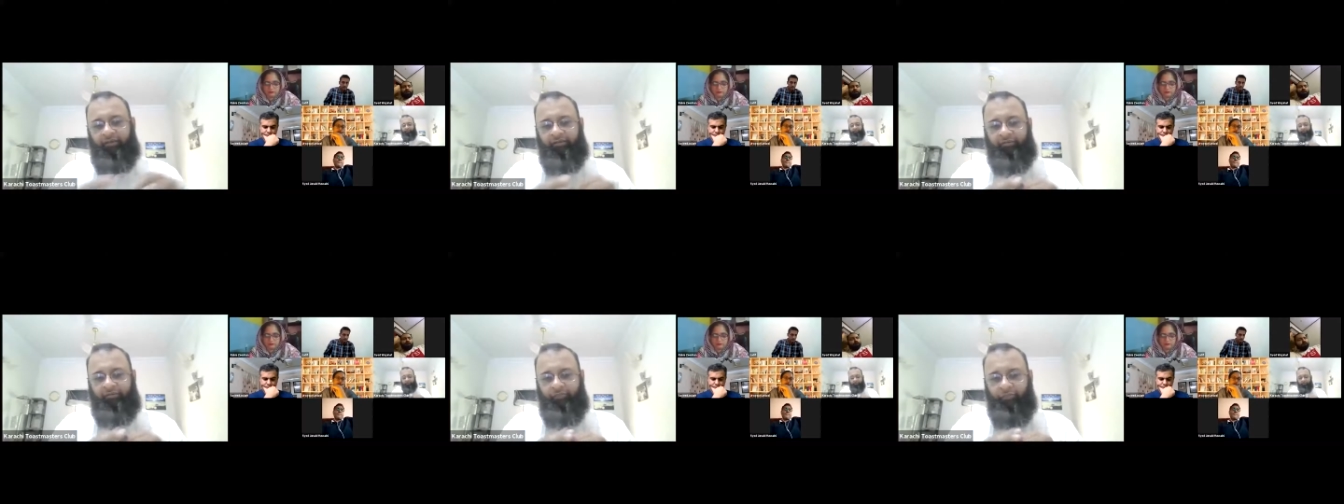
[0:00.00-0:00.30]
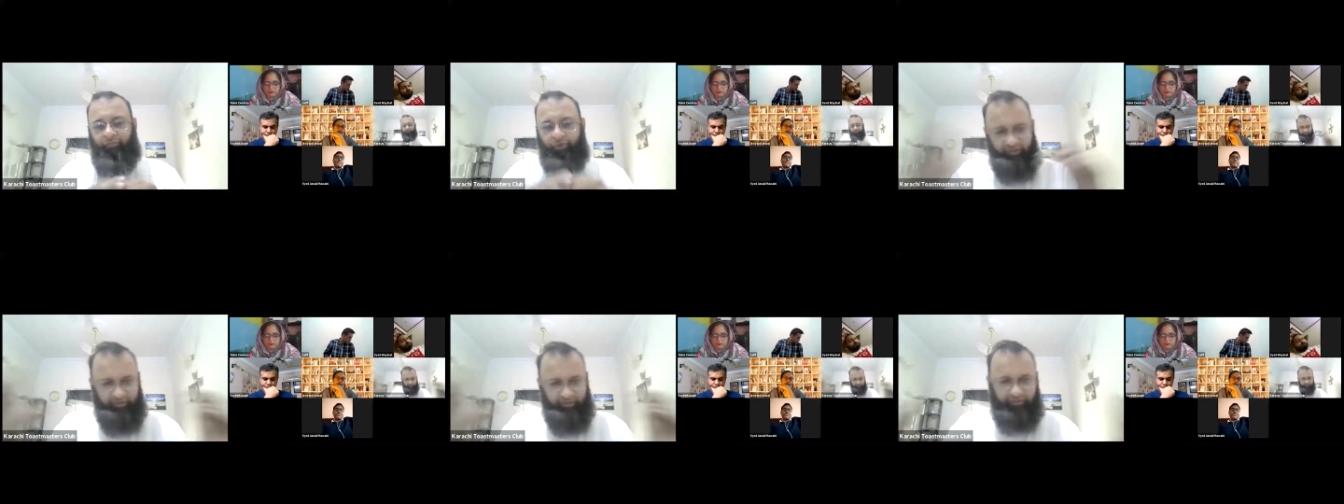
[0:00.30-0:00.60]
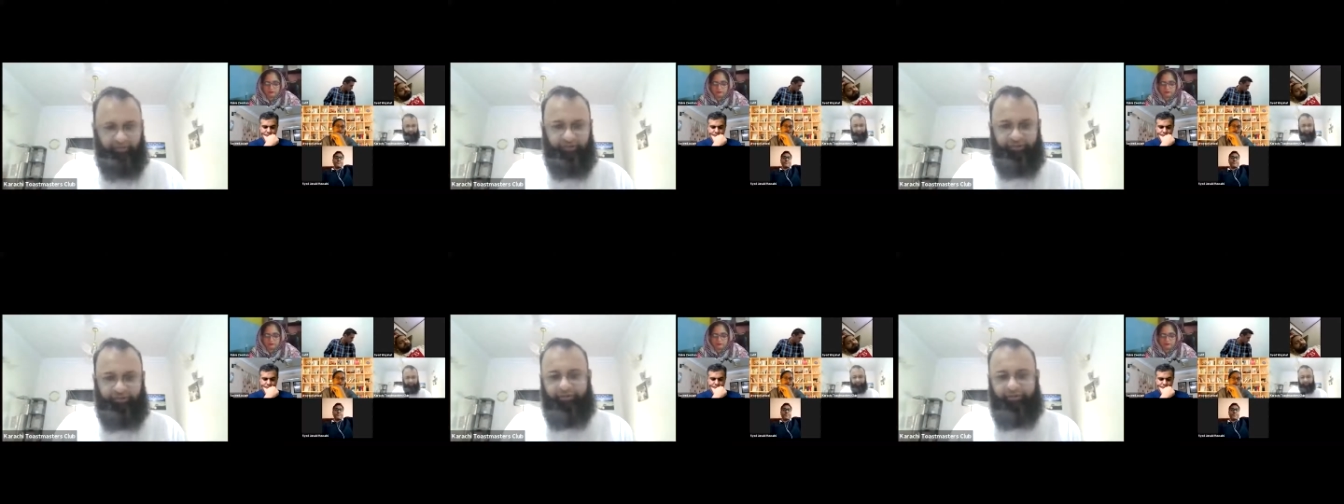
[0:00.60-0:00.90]
most
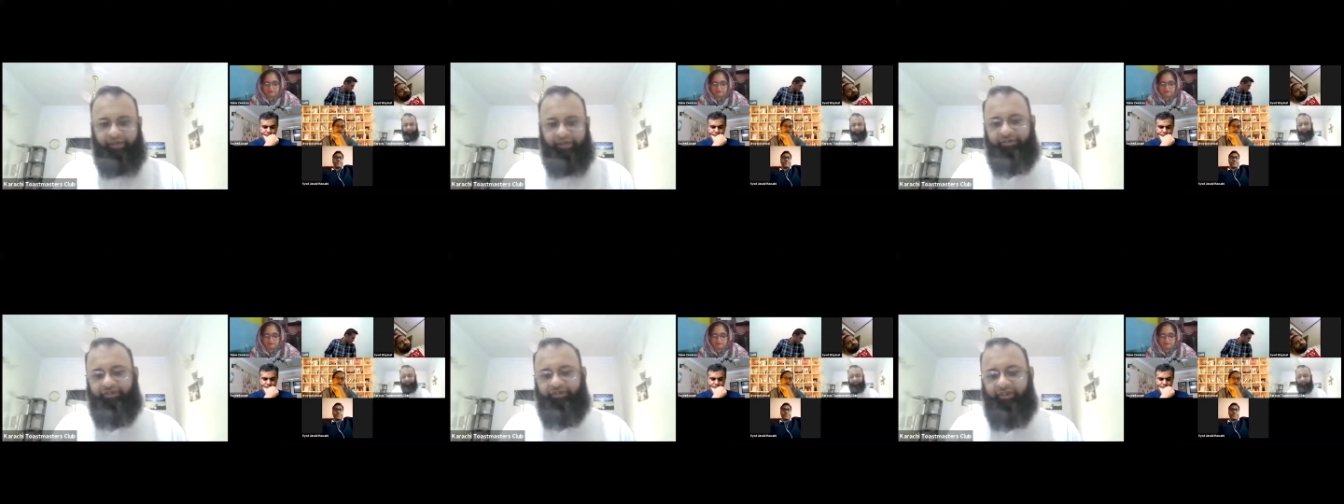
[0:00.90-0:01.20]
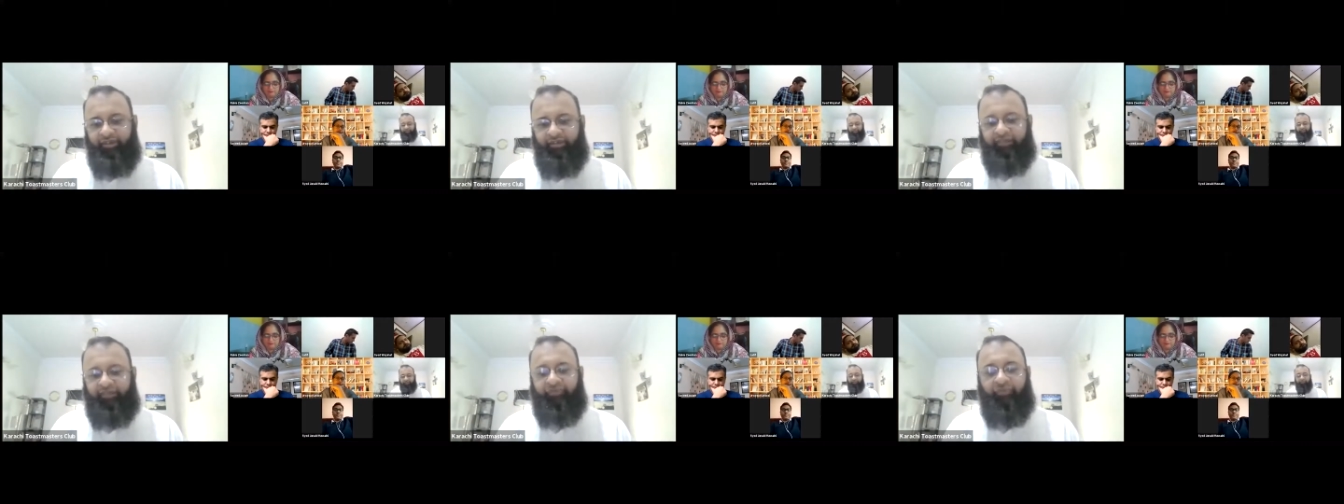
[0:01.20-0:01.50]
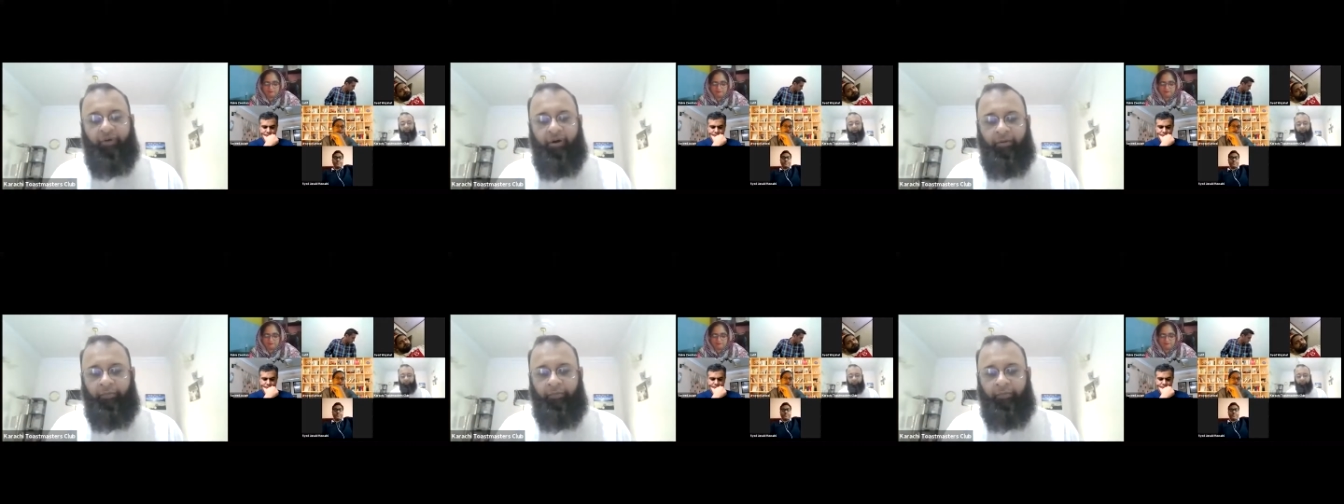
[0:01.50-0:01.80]
of the speech is
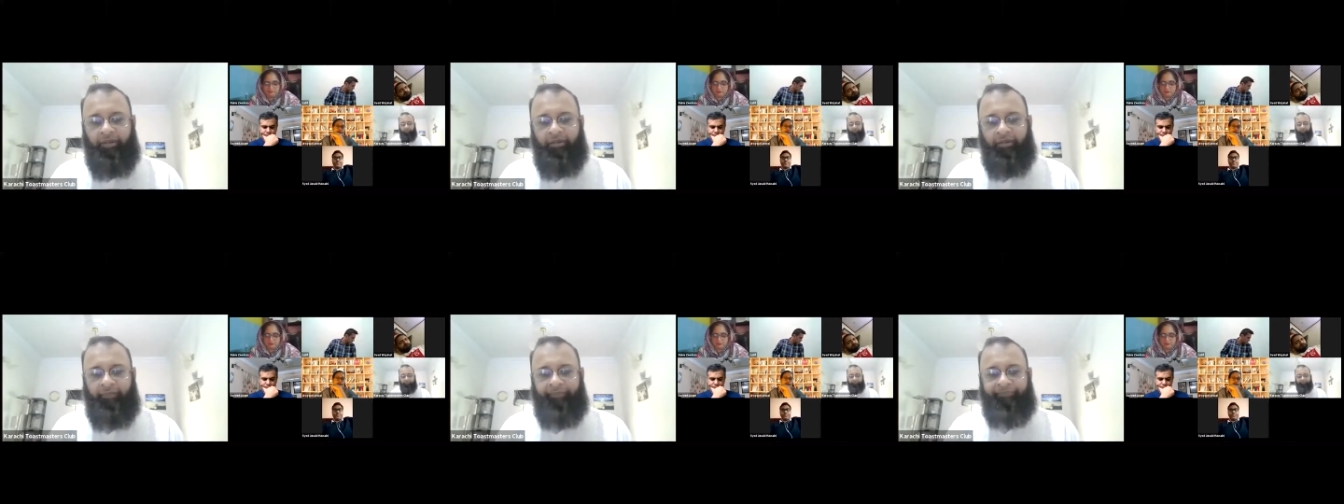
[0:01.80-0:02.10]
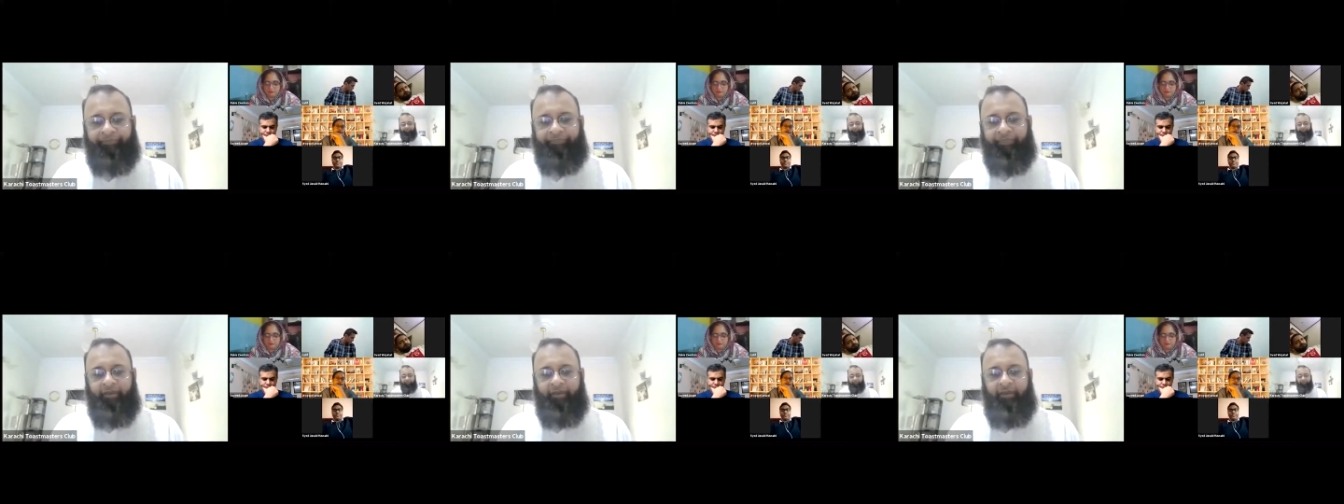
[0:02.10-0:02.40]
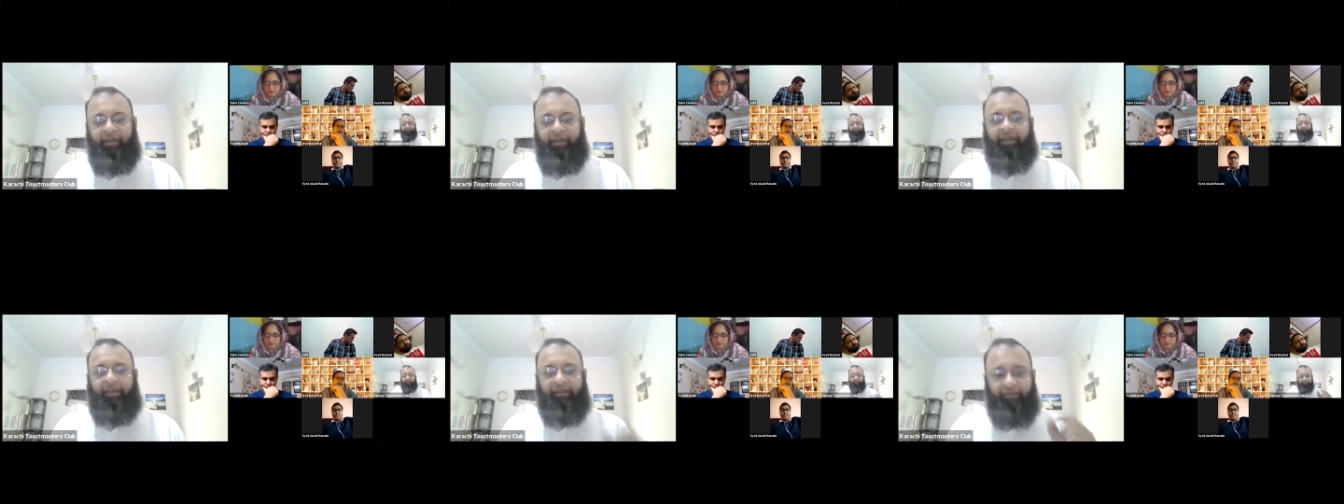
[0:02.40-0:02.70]
formal
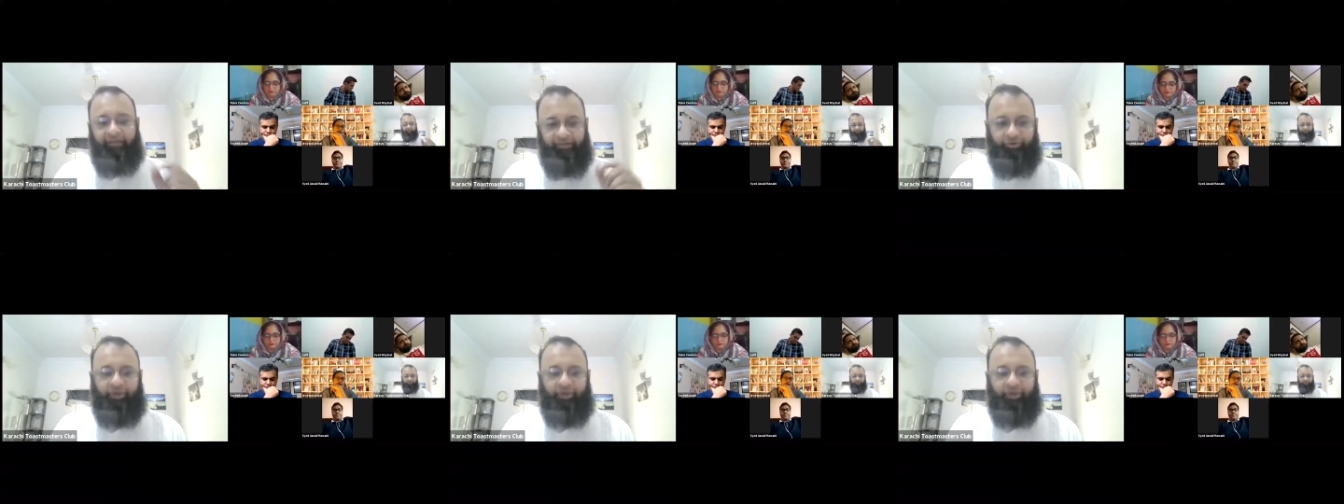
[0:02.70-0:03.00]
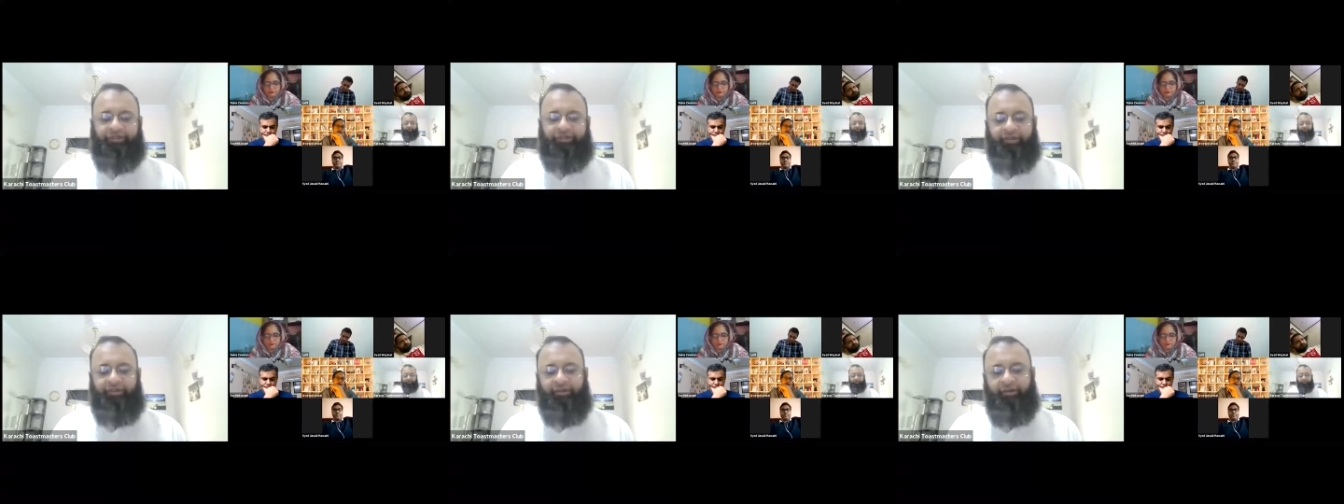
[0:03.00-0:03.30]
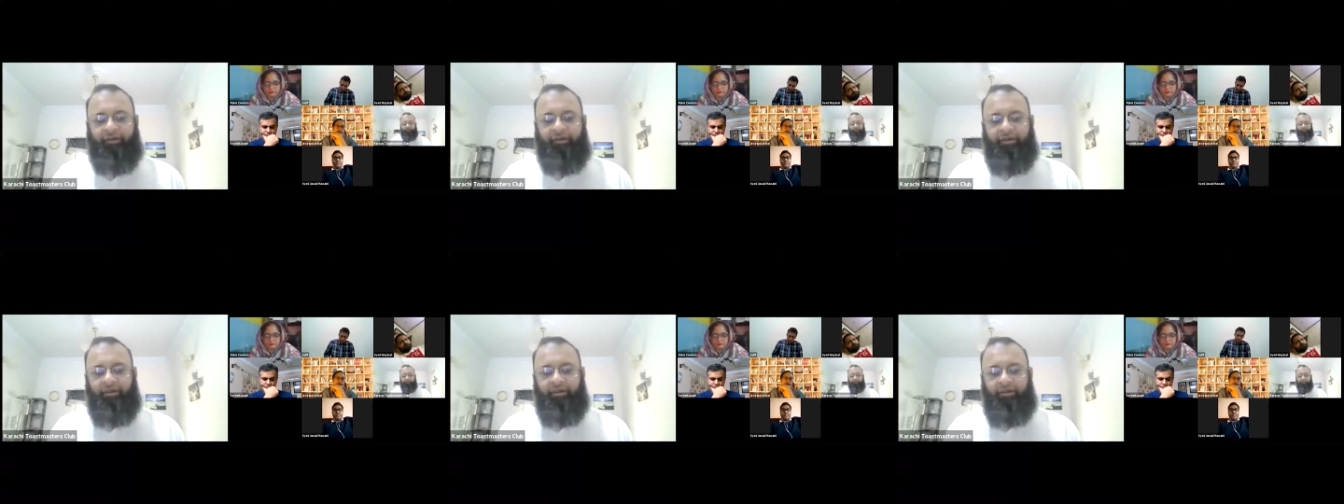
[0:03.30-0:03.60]
and structured,